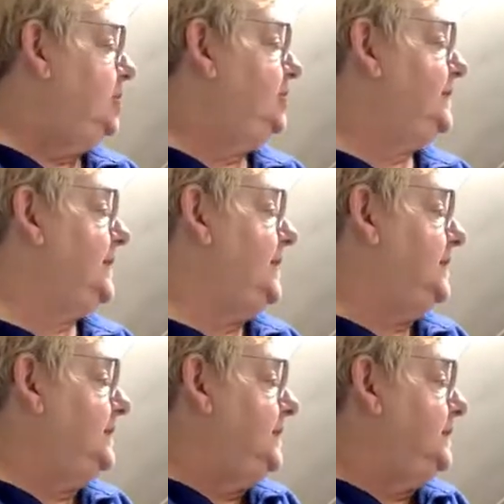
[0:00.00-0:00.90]
Just take
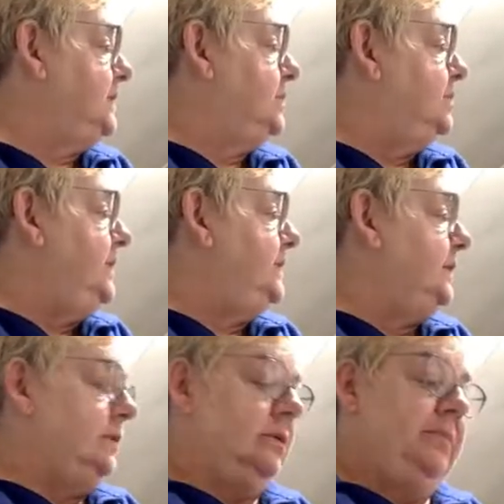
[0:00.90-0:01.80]
this and squeeze
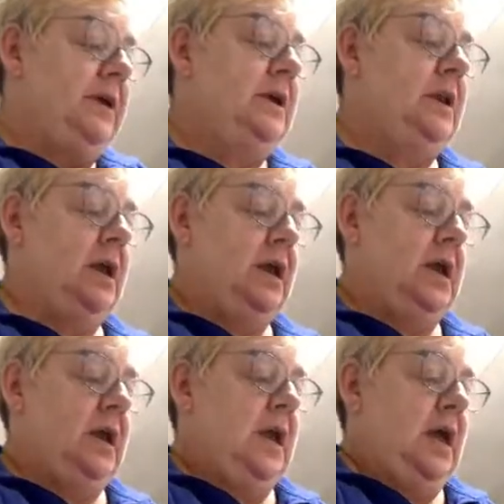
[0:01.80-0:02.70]
it a little bit
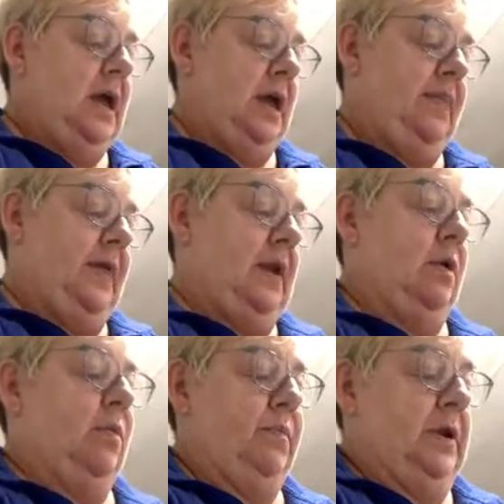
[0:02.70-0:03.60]
and then
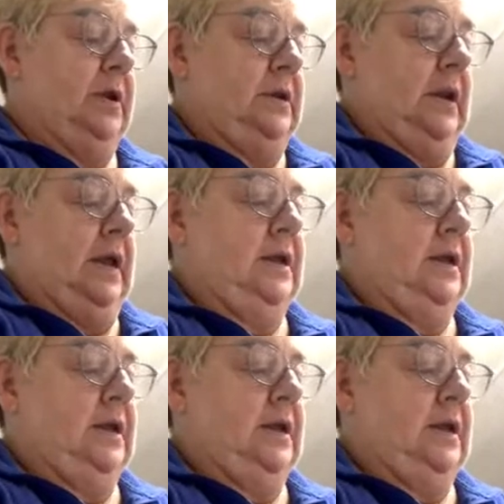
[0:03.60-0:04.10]
open it.